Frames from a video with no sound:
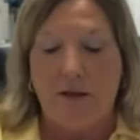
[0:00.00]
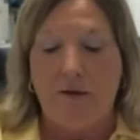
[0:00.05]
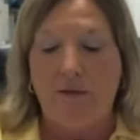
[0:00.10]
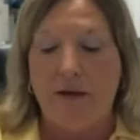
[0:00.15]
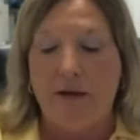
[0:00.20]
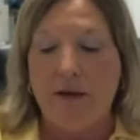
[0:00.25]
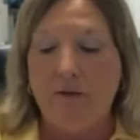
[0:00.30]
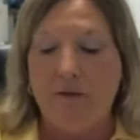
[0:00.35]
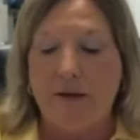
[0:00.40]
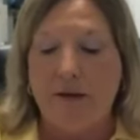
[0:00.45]
of
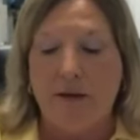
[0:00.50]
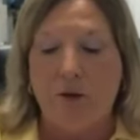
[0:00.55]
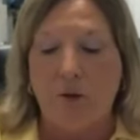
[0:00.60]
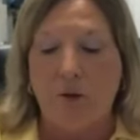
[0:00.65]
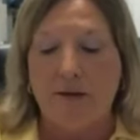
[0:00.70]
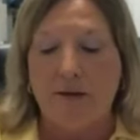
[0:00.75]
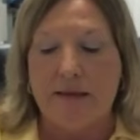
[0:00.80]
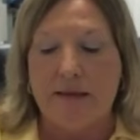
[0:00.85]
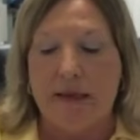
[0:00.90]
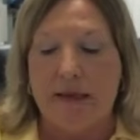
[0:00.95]

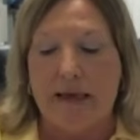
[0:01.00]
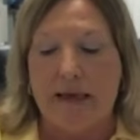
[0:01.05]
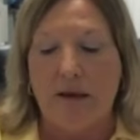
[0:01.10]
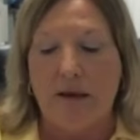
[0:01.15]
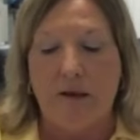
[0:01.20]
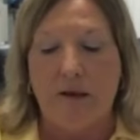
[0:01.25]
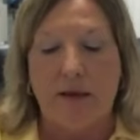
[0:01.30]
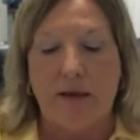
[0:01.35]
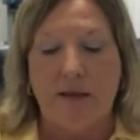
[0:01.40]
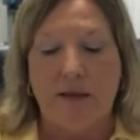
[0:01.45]
individuals that can
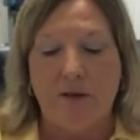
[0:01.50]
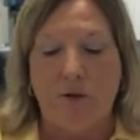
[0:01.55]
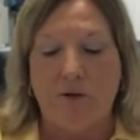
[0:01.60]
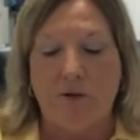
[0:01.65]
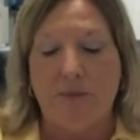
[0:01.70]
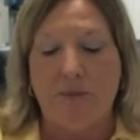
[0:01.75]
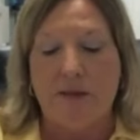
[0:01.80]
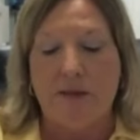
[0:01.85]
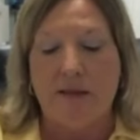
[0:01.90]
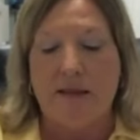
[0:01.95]
look at your
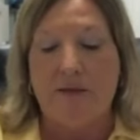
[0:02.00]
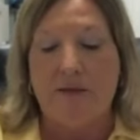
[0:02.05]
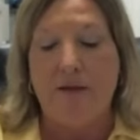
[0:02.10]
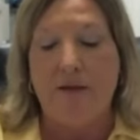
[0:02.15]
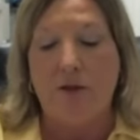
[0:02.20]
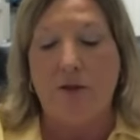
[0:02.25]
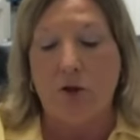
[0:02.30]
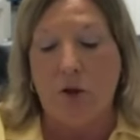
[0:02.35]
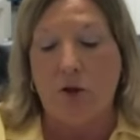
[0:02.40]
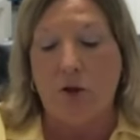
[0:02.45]

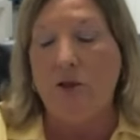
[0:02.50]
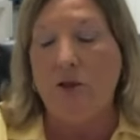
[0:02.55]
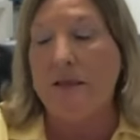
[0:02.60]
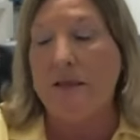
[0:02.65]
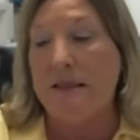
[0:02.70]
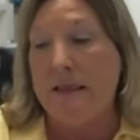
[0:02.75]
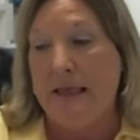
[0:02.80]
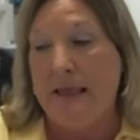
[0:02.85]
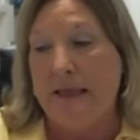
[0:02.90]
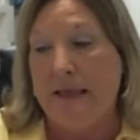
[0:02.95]
specific church's
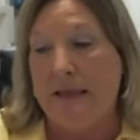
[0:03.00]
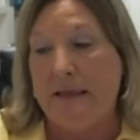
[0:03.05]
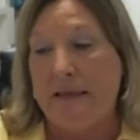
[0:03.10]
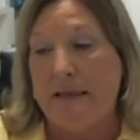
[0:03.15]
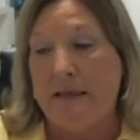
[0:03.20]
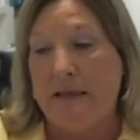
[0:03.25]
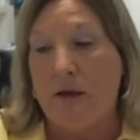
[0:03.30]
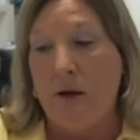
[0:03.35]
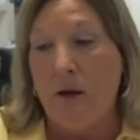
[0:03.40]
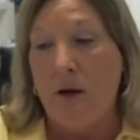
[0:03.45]

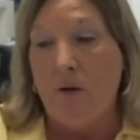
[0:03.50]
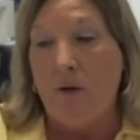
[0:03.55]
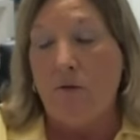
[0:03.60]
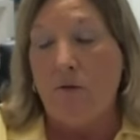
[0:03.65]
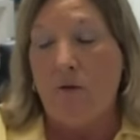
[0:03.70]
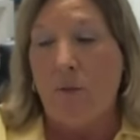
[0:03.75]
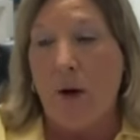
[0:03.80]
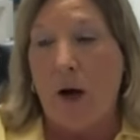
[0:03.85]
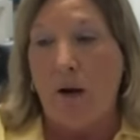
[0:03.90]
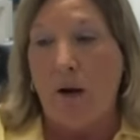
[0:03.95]
needs
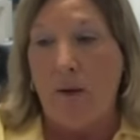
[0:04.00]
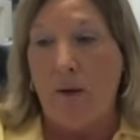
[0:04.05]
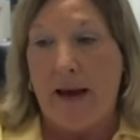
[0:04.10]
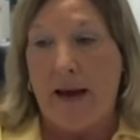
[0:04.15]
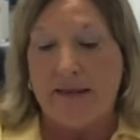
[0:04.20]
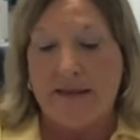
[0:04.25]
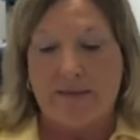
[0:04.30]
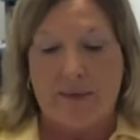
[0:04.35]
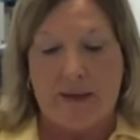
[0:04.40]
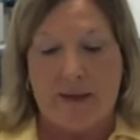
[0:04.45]
from all
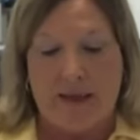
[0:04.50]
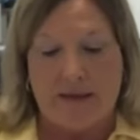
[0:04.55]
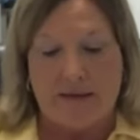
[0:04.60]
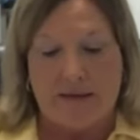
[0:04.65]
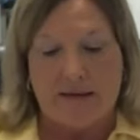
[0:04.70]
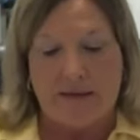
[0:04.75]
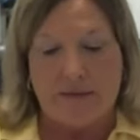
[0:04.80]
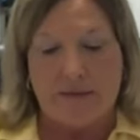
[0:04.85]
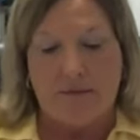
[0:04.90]
aspects.